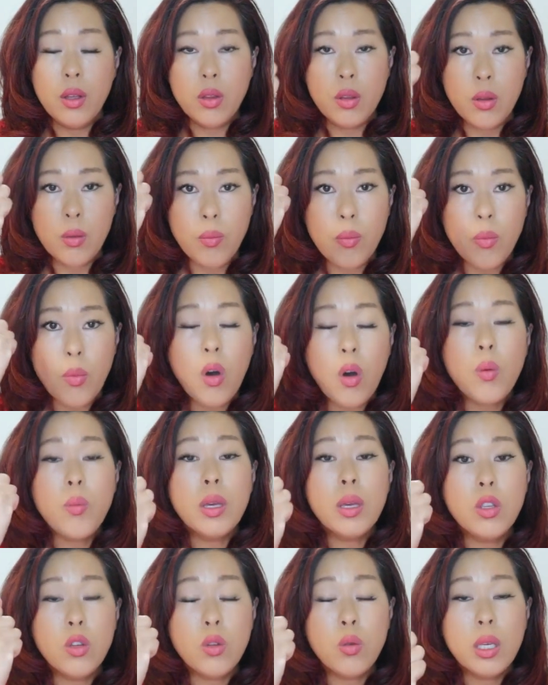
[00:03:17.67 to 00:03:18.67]
The
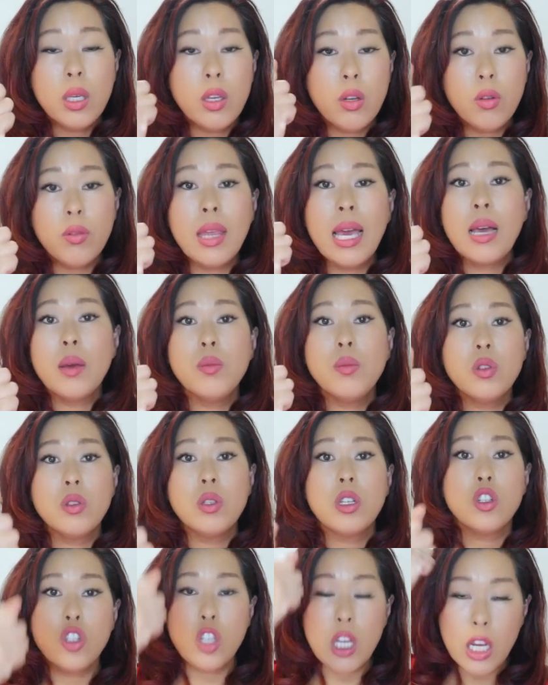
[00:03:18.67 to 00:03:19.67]
moment you hear that
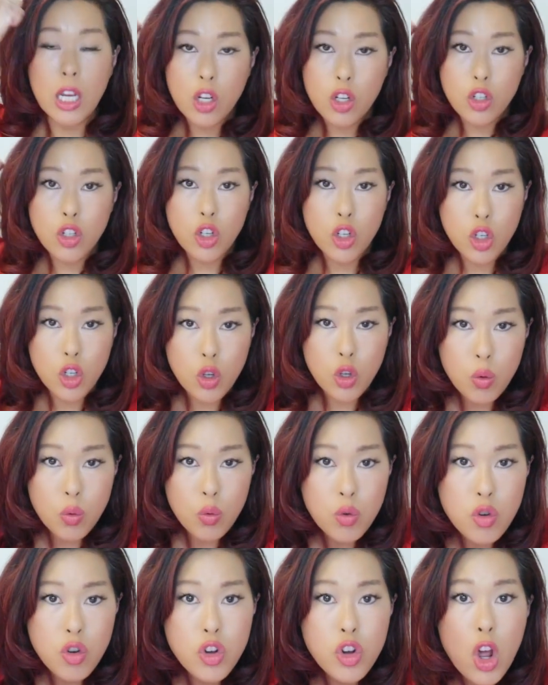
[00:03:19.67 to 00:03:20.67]
music change, you'll
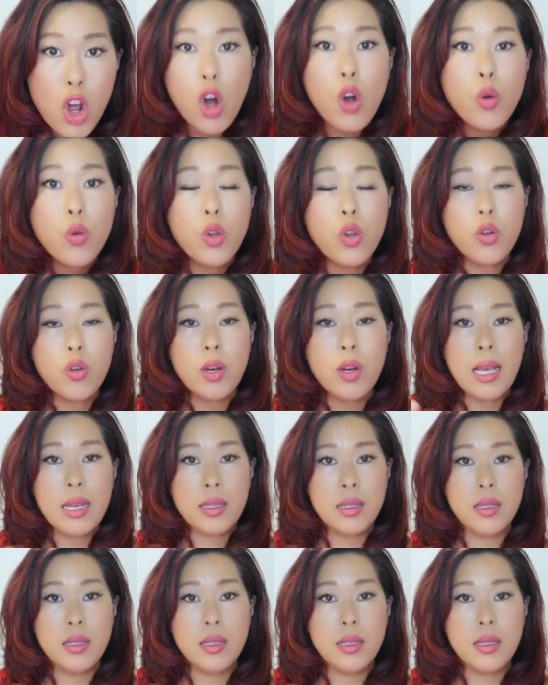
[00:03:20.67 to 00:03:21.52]
know your next